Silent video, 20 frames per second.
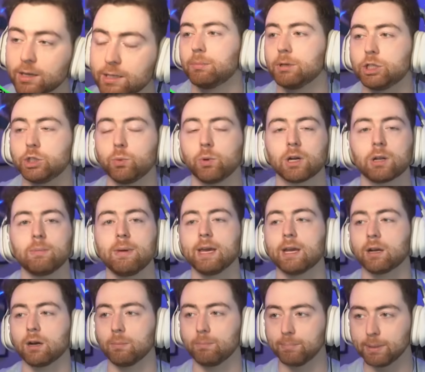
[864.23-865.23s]
Do you want to make
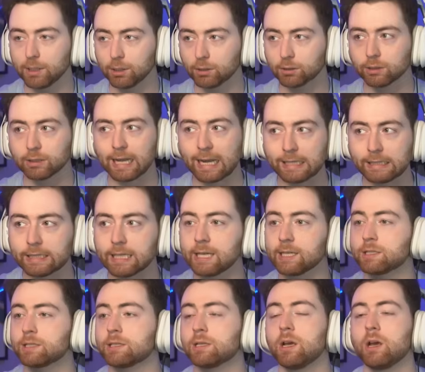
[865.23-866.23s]
a build like
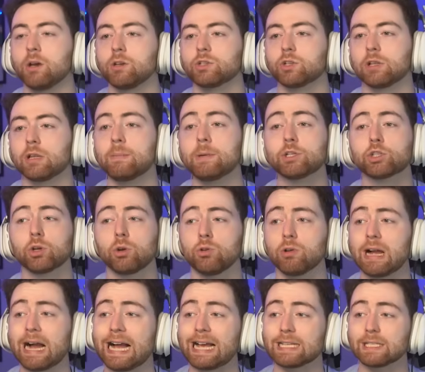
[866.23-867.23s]
this? So let me show you
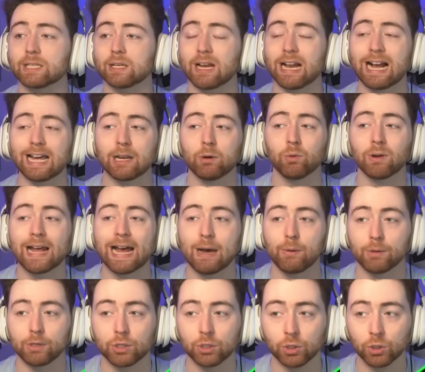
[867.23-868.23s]
guys kind of what I
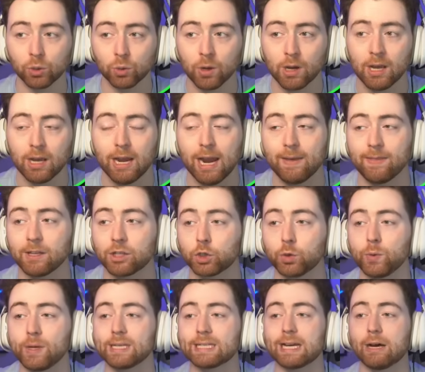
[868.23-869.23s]
would do and the
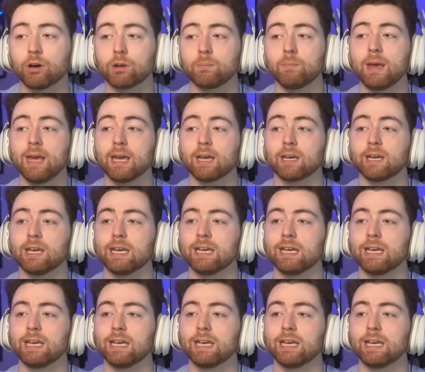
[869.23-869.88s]
tweaks I would make in